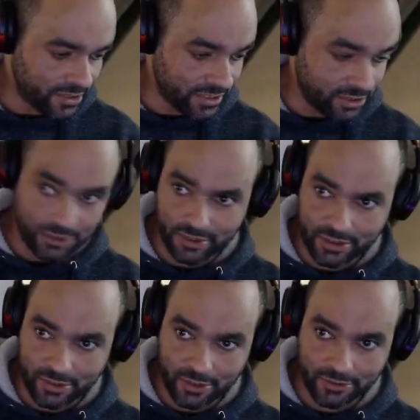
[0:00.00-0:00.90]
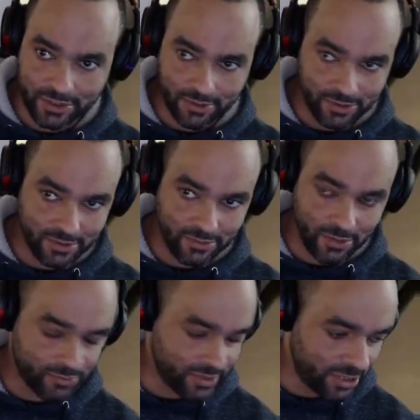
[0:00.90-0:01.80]
There's also the
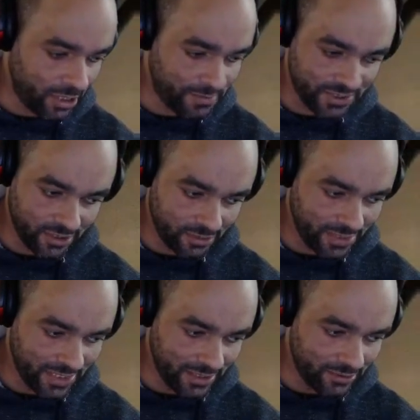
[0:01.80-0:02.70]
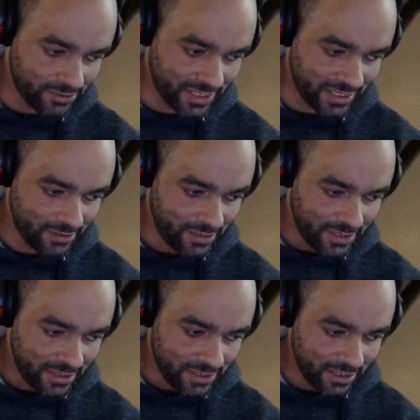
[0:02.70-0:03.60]
rotary knob. It's not being used now.
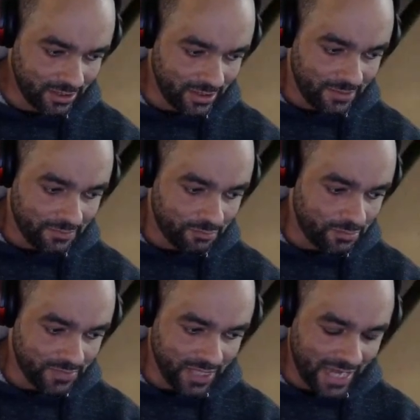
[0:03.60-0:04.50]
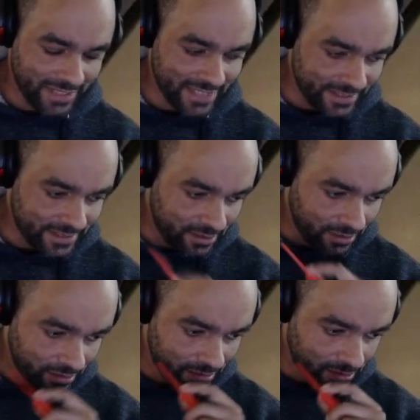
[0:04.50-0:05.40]
So
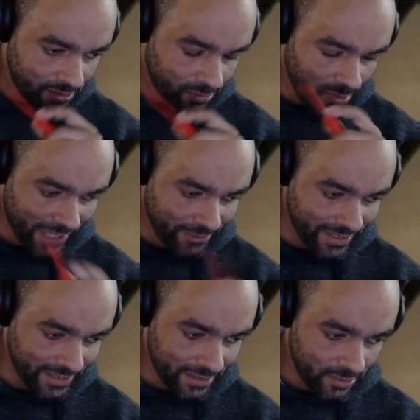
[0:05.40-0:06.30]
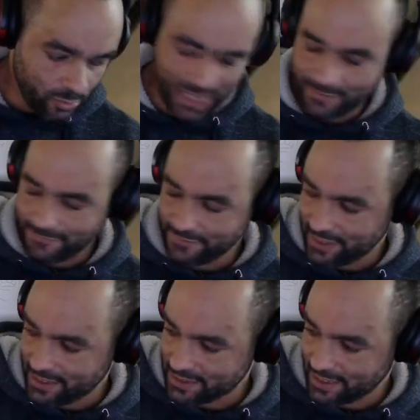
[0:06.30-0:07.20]
identical wiring. One of
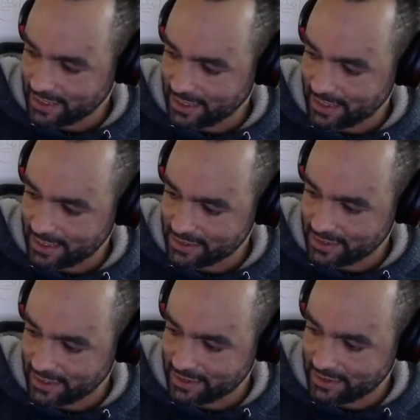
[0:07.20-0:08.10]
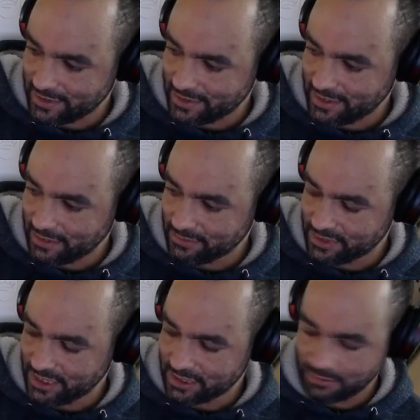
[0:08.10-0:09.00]
is the
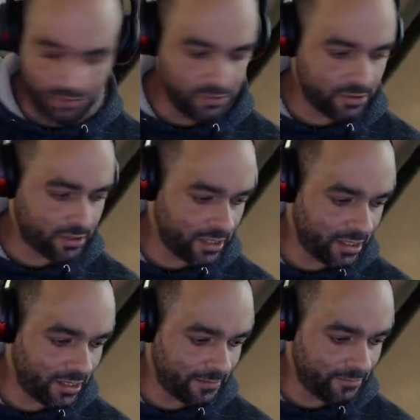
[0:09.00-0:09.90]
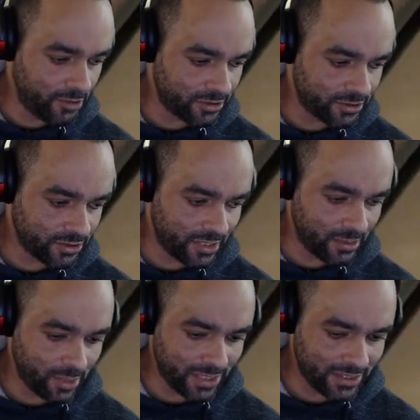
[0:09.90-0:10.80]
TMC smooth motor controller, and
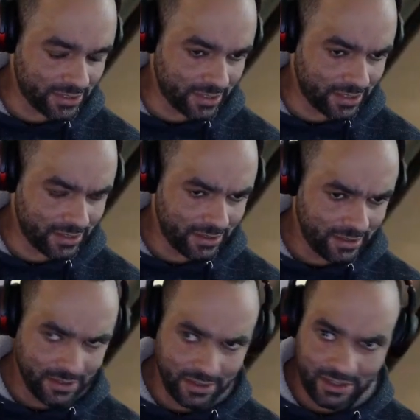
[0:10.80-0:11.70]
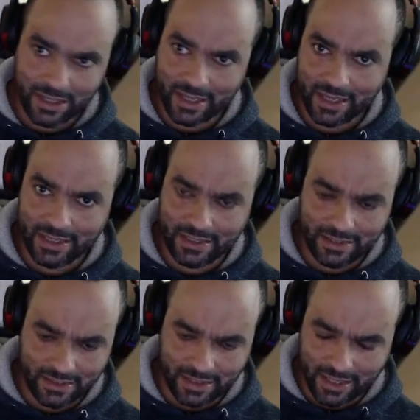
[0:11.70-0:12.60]
one is the
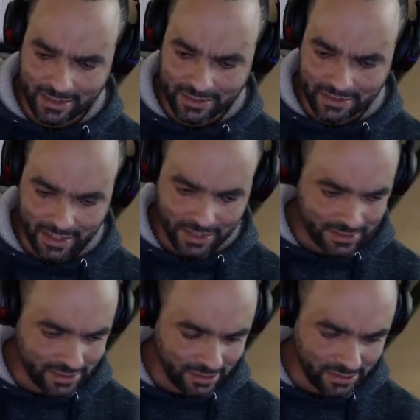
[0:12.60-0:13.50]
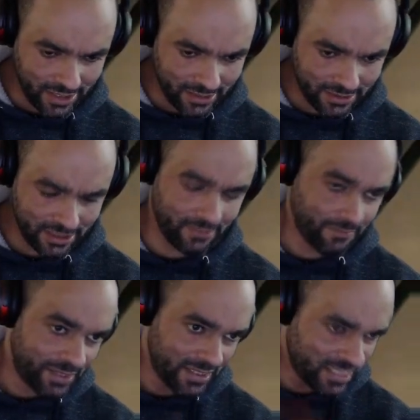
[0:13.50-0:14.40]
A88 something. So
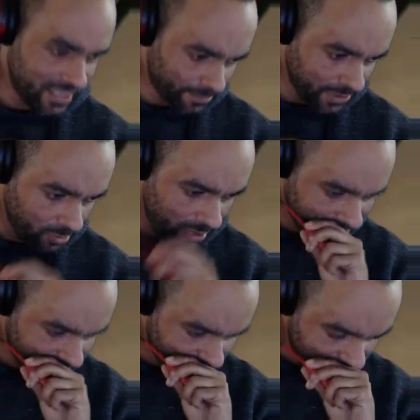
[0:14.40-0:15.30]
the simpler one.